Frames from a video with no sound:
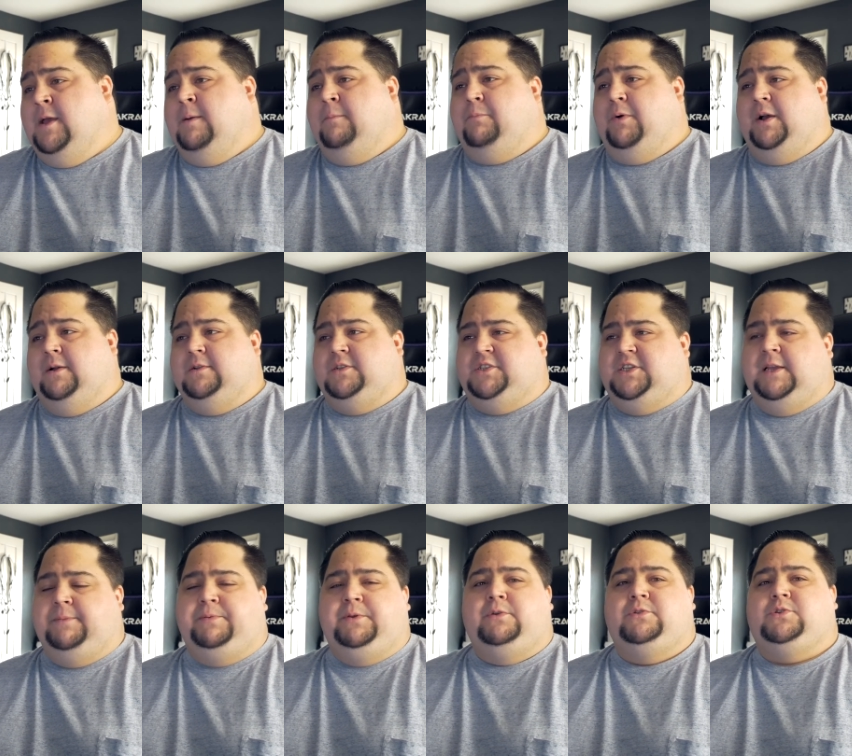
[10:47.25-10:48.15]
But
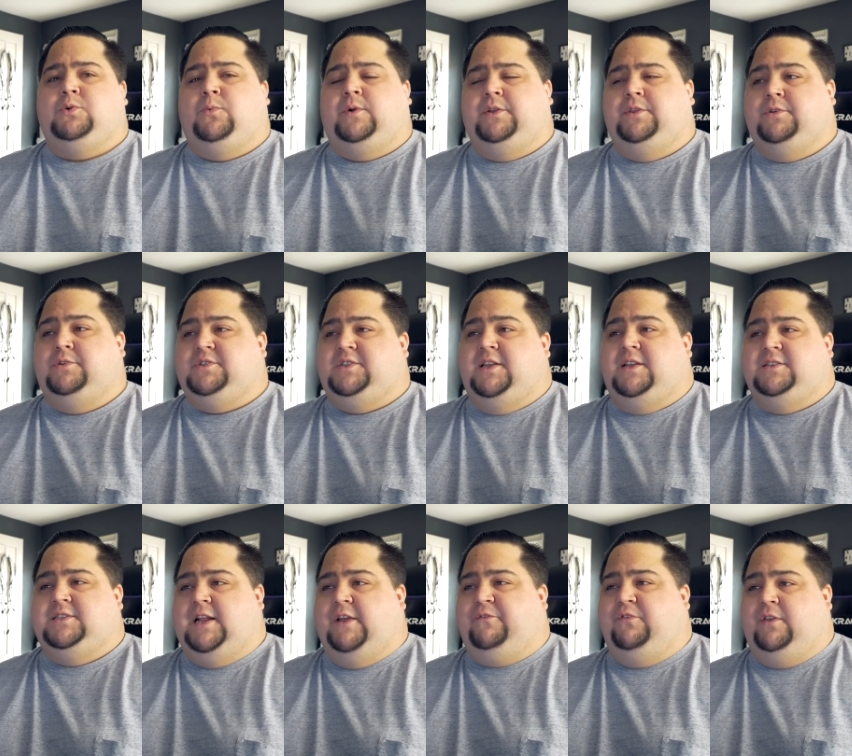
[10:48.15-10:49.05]
CPUs are one of those things
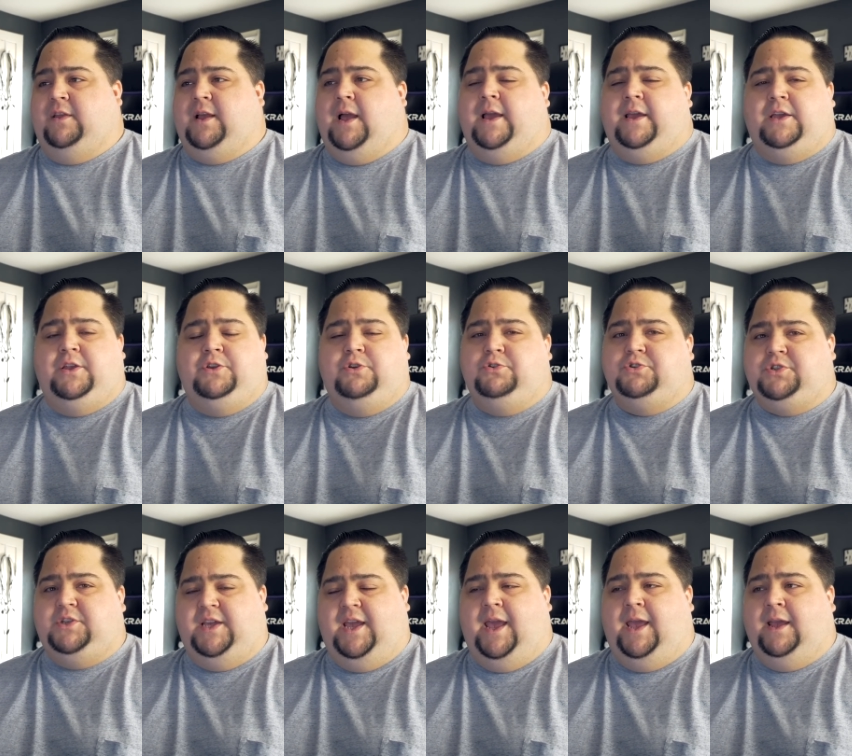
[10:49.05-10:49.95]
that I feel like I can
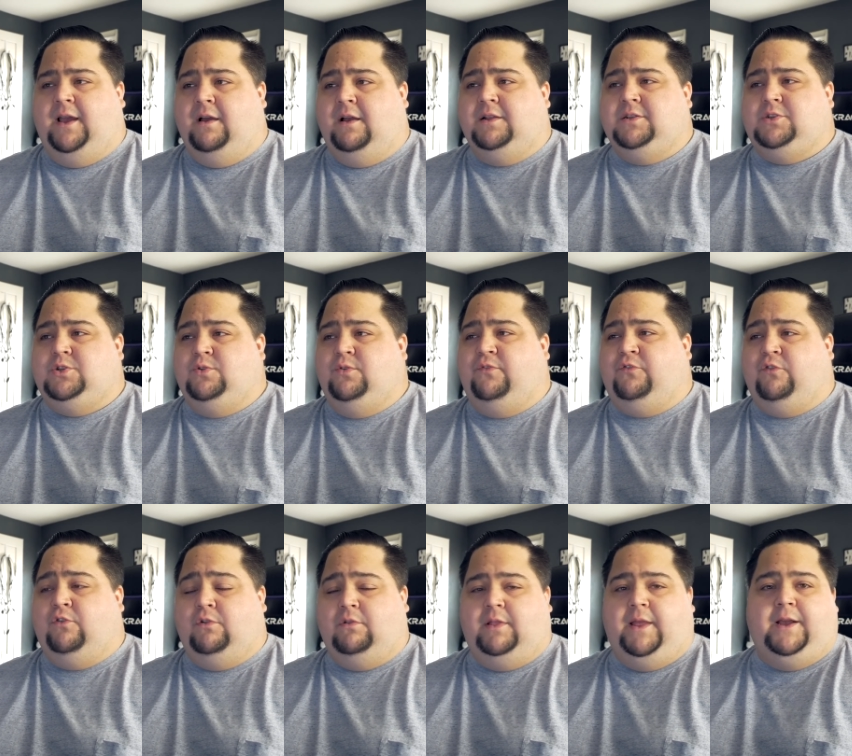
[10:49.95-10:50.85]
usually hang on to
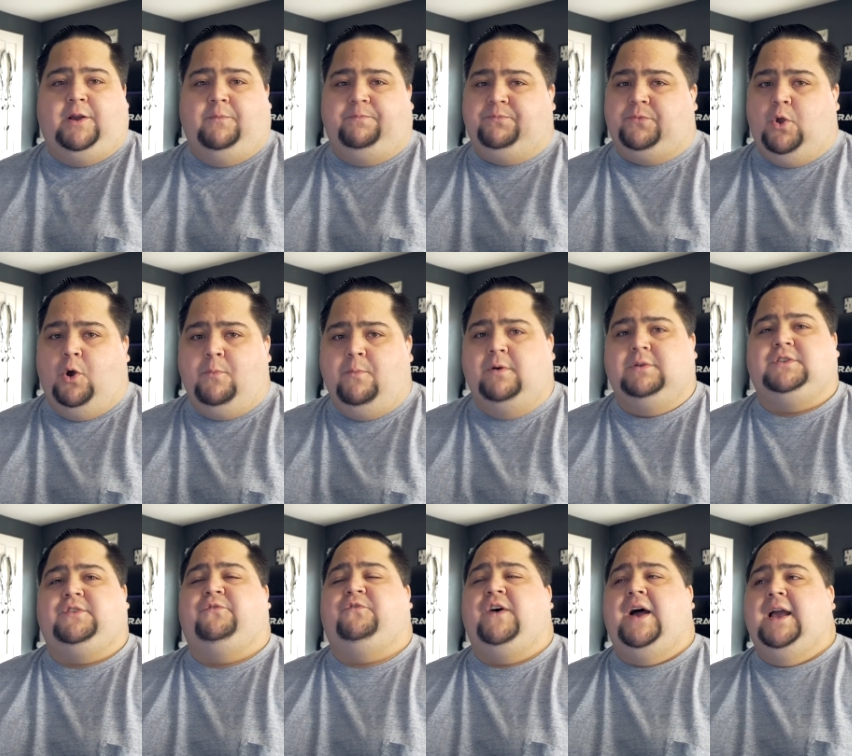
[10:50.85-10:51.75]
for like
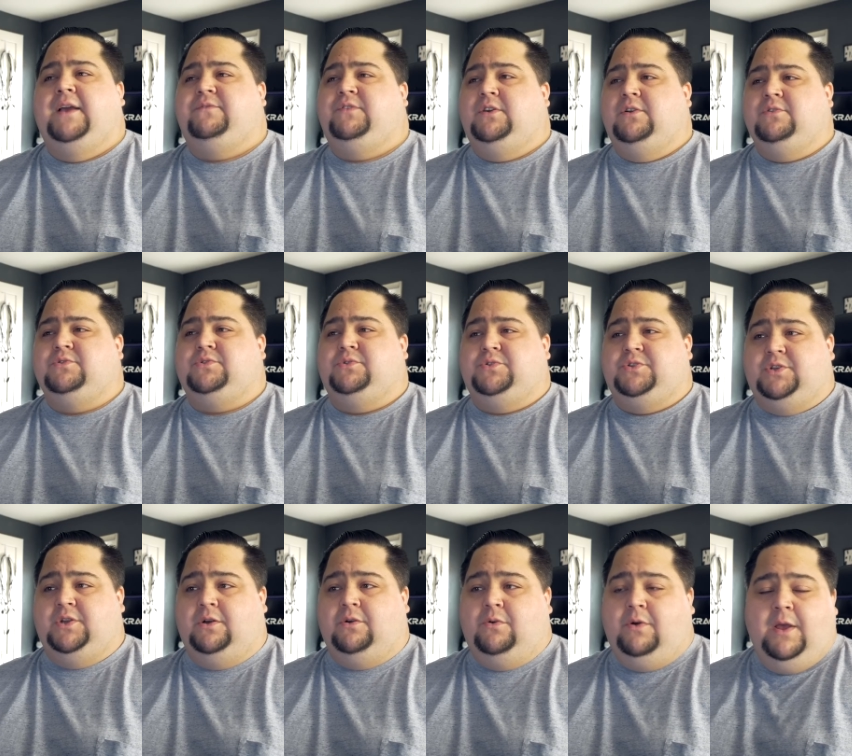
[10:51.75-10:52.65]
almost five years or
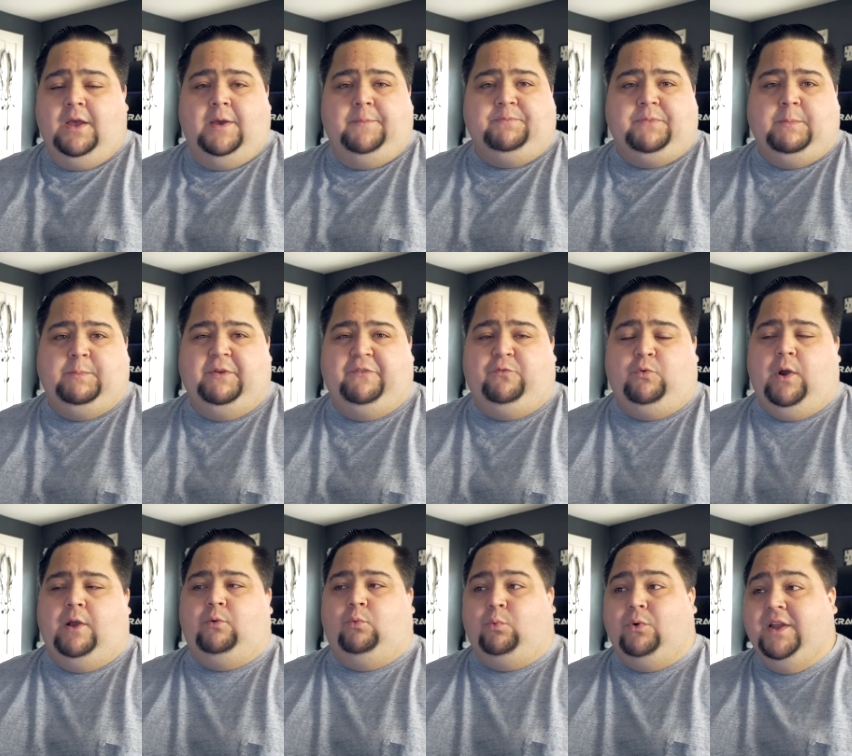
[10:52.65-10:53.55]
so before
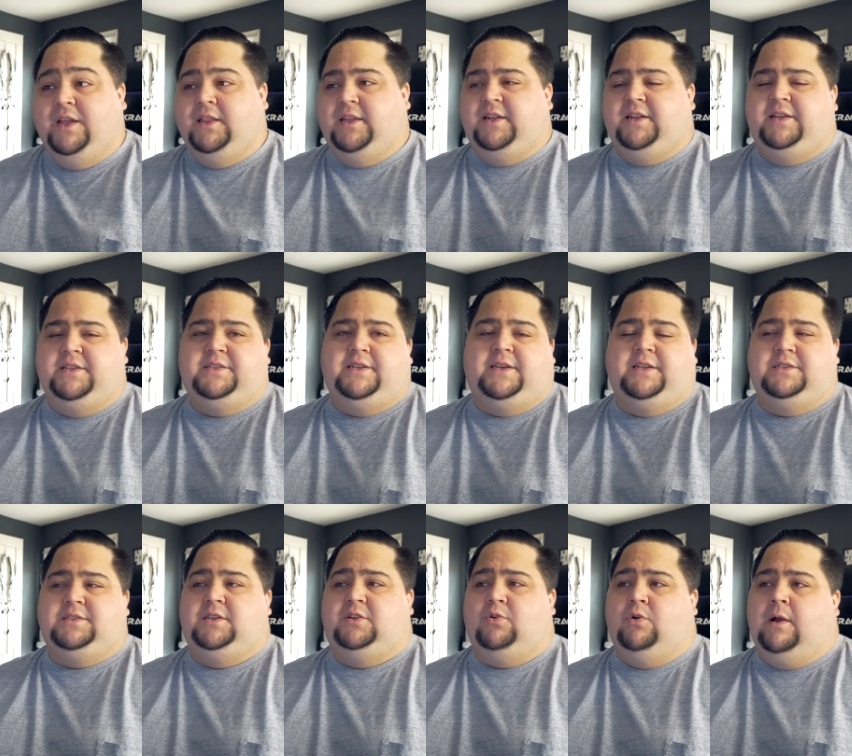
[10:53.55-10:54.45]
I really need to
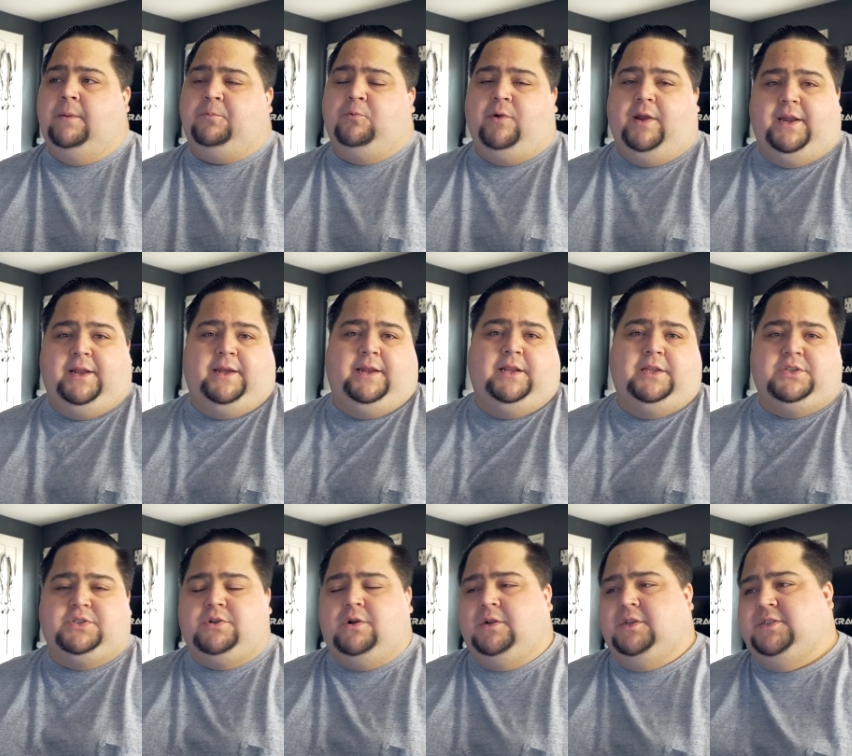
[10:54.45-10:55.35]
consider upgrading, and it's
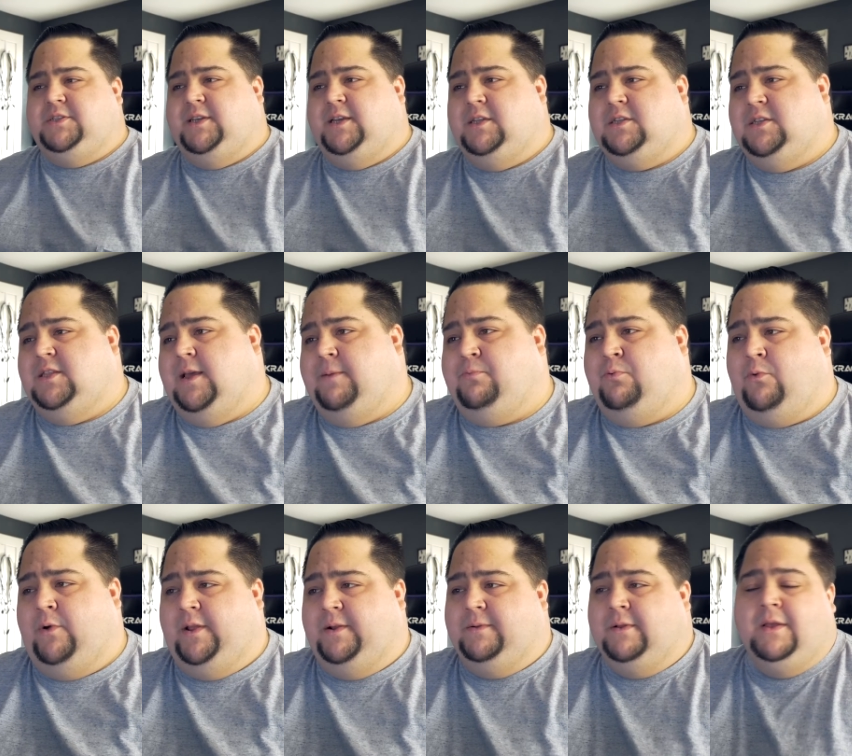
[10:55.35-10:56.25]
starting to get to that
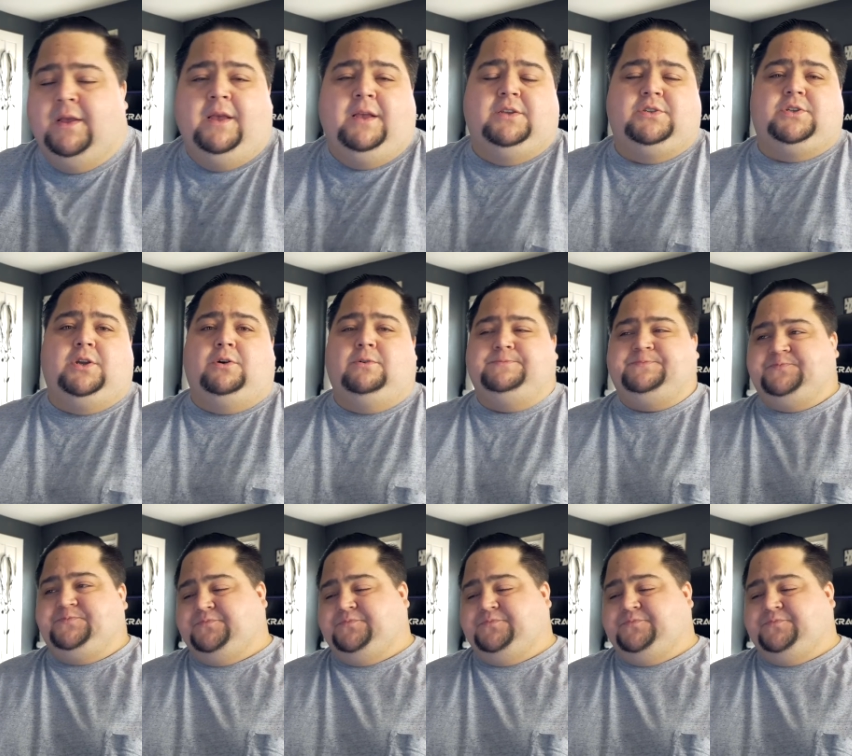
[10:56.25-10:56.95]
point. So